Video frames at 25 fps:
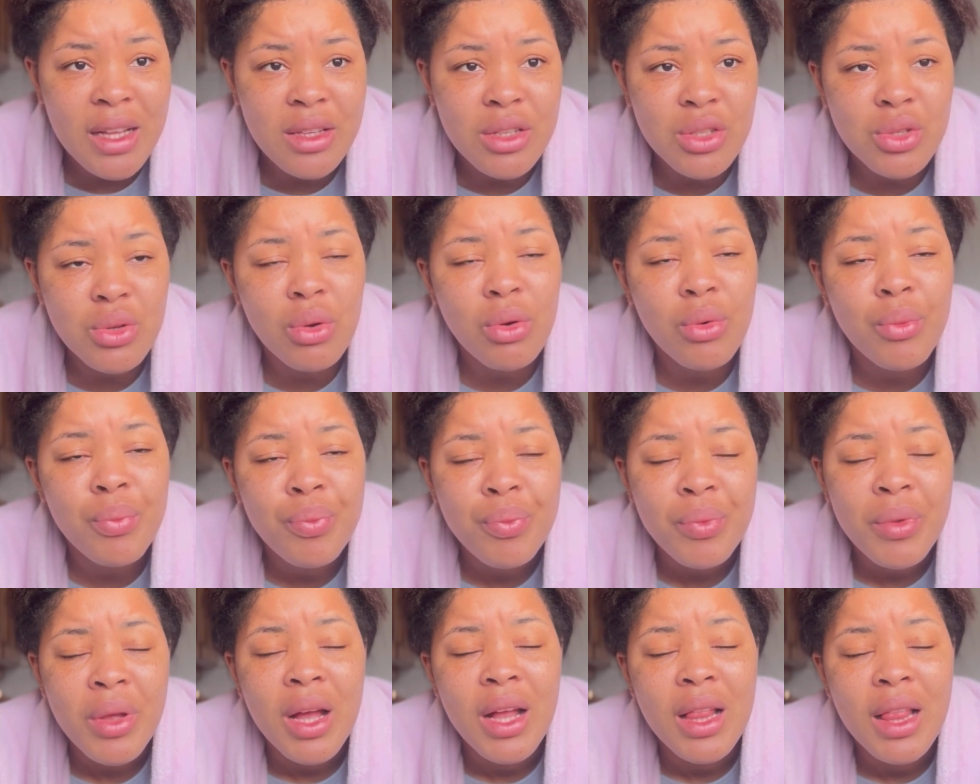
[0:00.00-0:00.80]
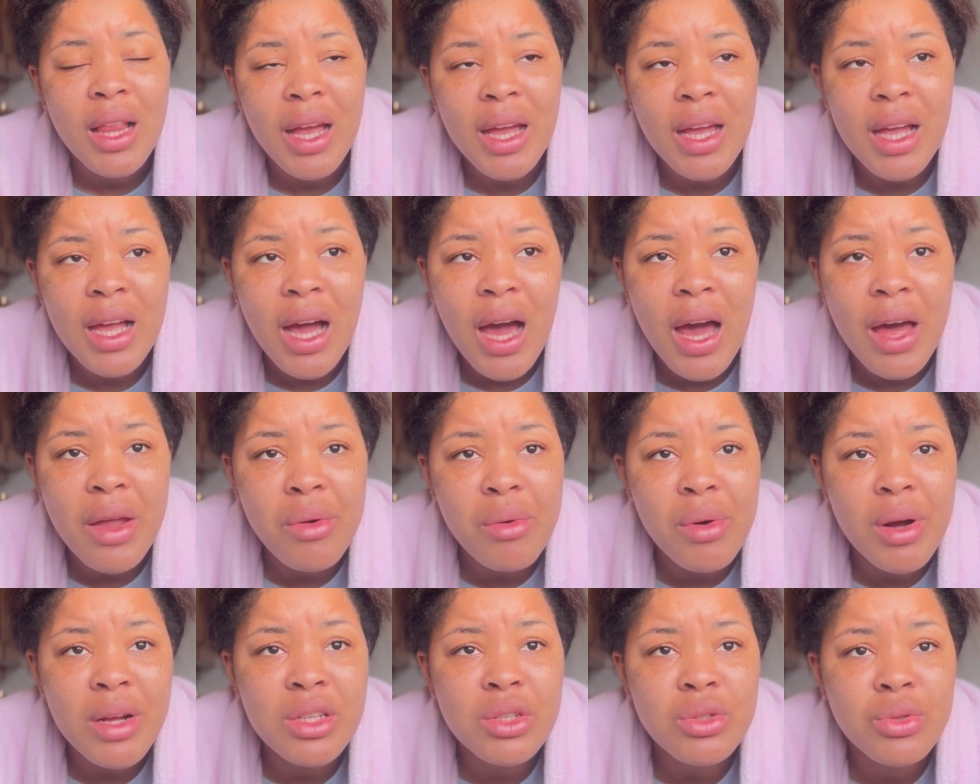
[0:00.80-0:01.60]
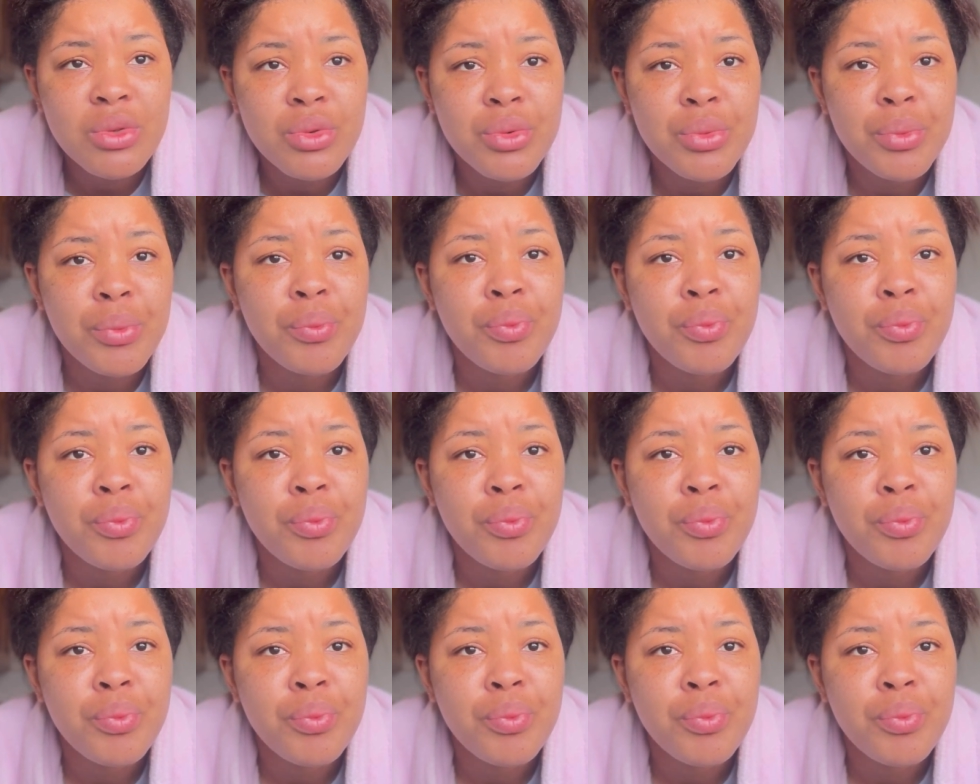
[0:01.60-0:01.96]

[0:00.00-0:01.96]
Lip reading: So like, I don't want to